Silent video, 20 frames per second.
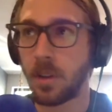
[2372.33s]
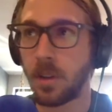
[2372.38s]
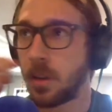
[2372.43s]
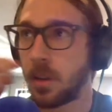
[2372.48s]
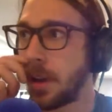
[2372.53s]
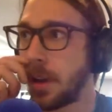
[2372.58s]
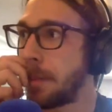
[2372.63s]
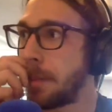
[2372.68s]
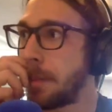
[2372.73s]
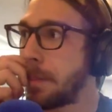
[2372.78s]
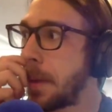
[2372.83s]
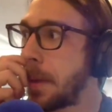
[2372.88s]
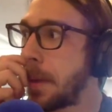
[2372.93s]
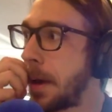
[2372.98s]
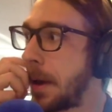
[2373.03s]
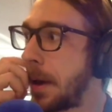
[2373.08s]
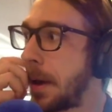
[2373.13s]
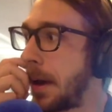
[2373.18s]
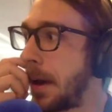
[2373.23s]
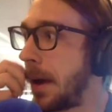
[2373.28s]
Yeah.
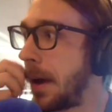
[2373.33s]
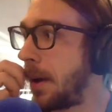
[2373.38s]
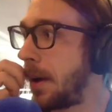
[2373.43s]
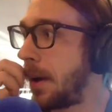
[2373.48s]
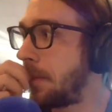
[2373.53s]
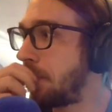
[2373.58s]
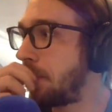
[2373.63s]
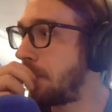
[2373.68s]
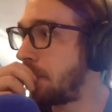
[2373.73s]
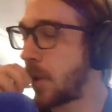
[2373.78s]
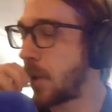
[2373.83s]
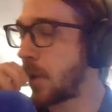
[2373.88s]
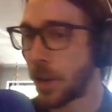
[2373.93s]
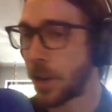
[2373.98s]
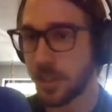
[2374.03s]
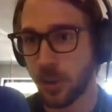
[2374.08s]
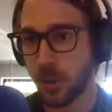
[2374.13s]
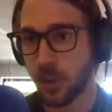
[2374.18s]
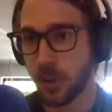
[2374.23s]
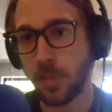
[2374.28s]

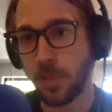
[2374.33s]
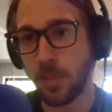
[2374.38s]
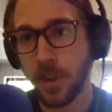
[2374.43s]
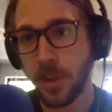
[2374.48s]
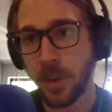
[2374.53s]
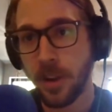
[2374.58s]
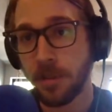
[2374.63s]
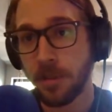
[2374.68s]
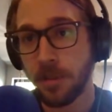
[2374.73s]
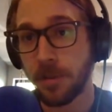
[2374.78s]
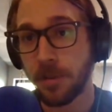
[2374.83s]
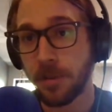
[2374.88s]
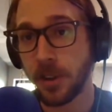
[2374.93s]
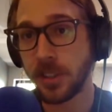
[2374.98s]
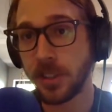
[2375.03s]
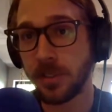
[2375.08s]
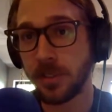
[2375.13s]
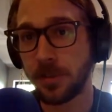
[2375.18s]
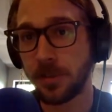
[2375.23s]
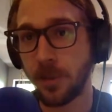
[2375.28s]
Okay. So
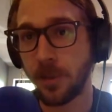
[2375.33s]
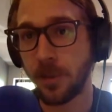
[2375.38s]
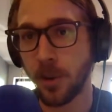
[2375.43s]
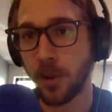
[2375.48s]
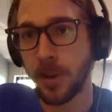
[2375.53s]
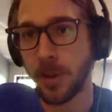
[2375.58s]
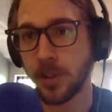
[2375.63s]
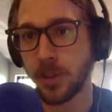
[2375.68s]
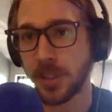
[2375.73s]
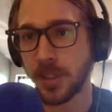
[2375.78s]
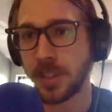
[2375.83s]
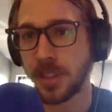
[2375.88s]
first and foremost,